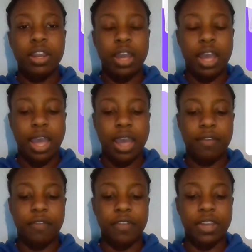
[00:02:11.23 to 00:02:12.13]
I
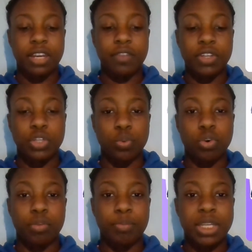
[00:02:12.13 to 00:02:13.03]
have
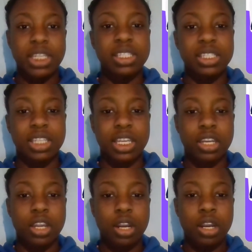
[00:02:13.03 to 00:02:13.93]
individual pieces in
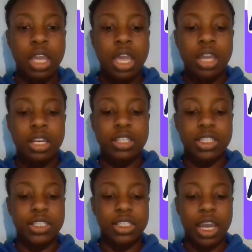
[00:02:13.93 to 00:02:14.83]
there
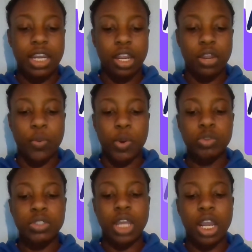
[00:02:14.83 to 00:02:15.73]
designed in
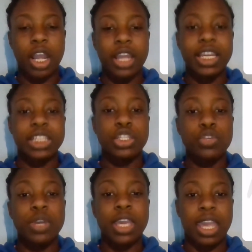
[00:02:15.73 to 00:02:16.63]
quotes. I got "Yes,
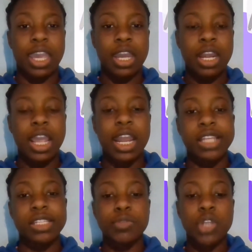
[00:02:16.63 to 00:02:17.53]
you can," and
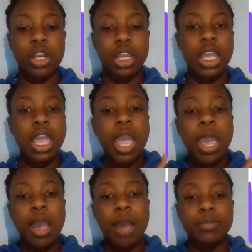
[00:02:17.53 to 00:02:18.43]
as I'm talking,
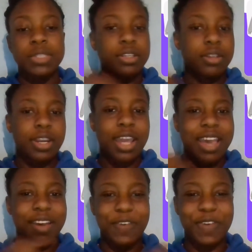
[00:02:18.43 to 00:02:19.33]
I'm still gonna
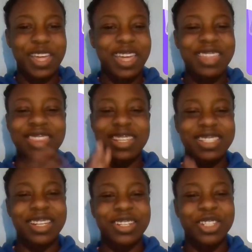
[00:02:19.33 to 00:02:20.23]
have things
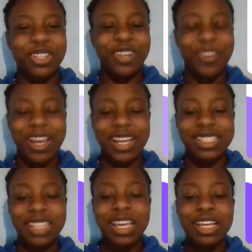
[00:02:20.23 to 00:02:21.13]
here showing you
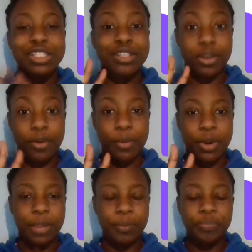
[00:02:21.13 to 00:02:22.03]
guys, so don't
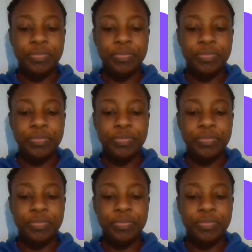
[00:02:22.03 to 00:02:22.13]
worry.